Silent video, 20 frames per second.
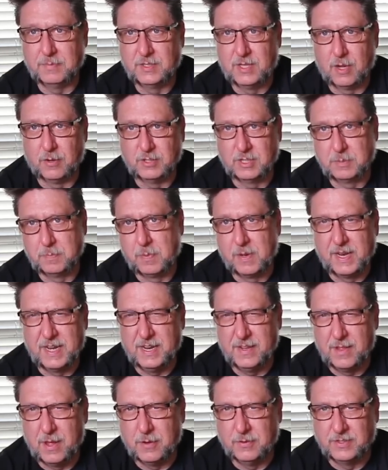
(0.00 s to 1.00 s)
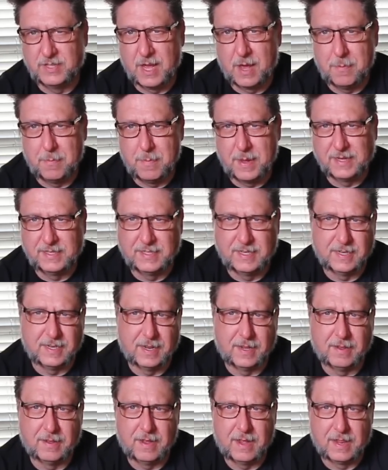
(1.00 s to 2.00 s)
So splitting those up makes it
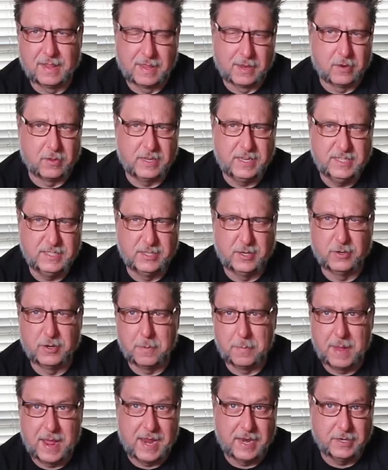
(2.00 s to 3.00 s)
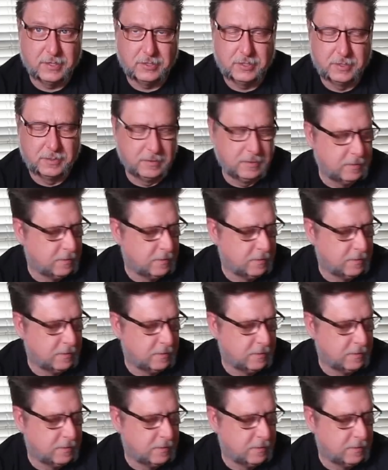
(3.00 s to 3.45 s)
a little easier to manage.